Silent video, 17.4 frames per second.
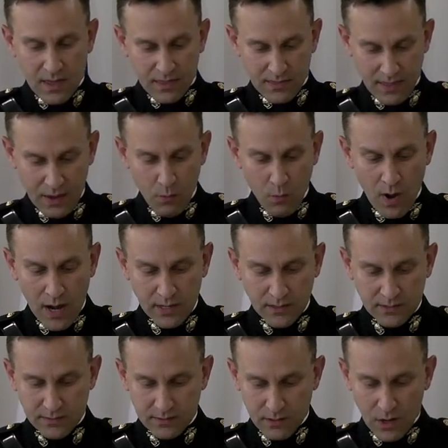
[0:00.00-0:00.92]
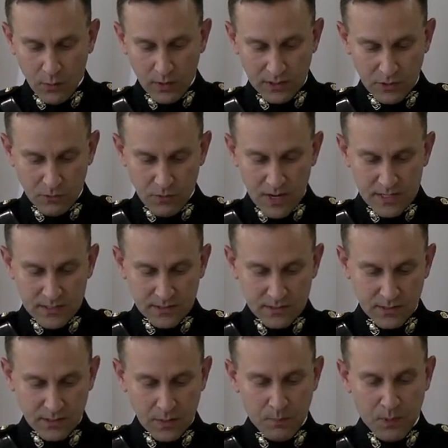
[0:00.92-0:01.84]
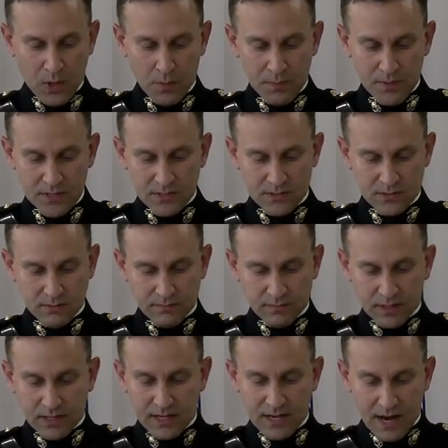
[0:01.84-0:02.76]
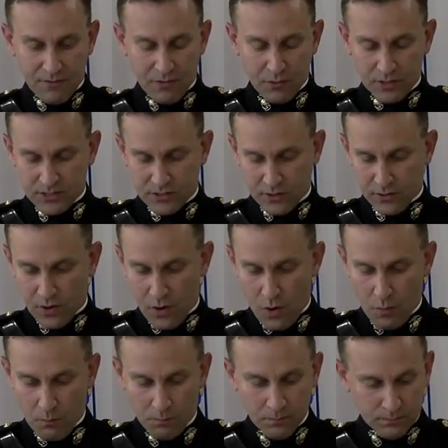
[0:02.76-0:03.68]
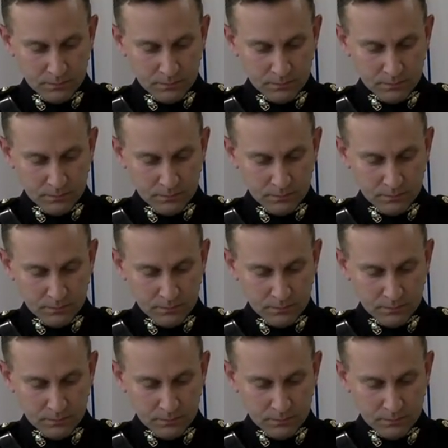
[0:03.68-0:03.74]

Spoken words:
They went knowing the risks and the purpose, and they never returned home.